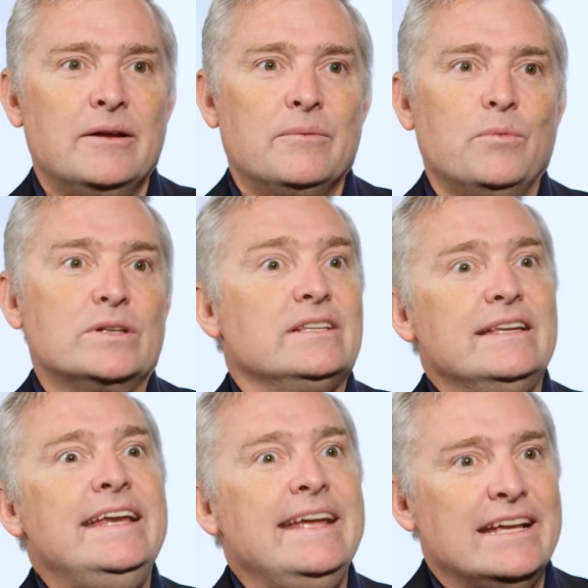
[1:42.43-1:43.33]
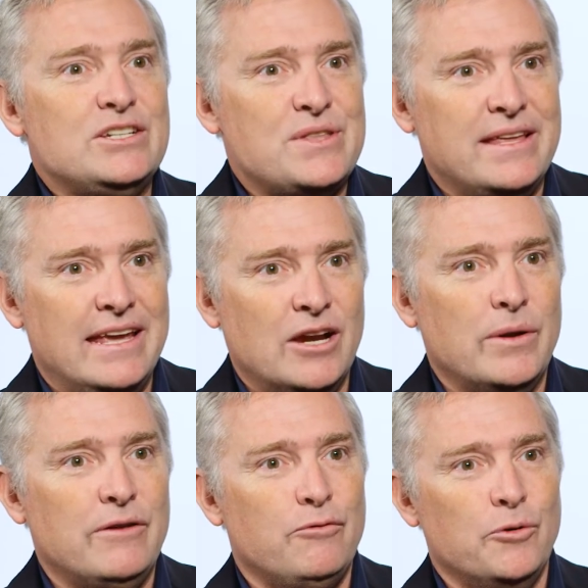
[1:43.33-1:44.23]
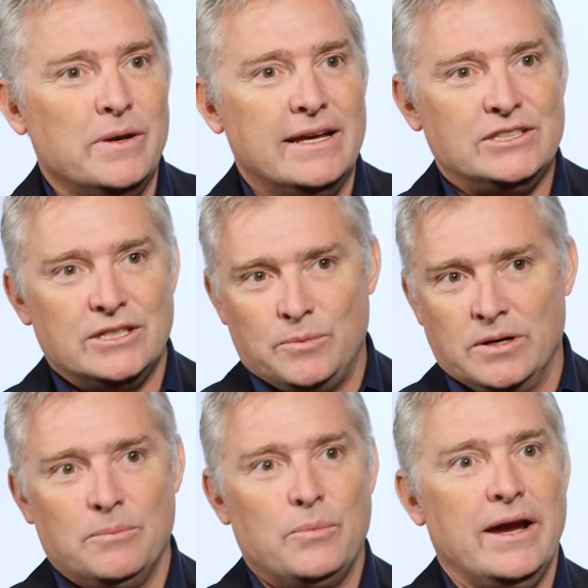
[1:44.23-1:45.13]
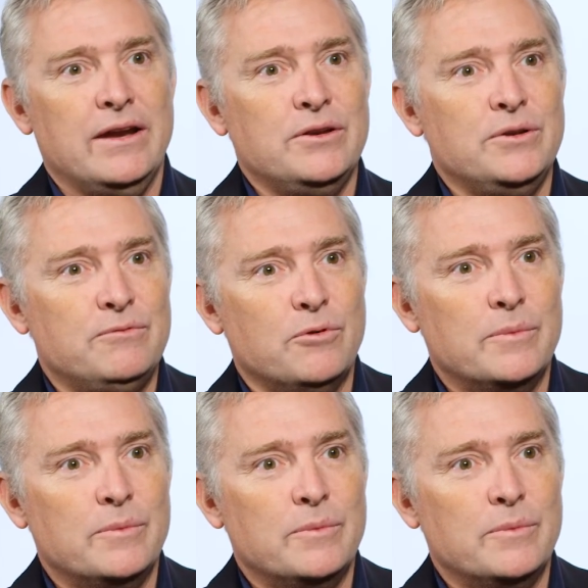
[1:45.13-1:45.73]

what's leading edge thinking around formulation and what are brand new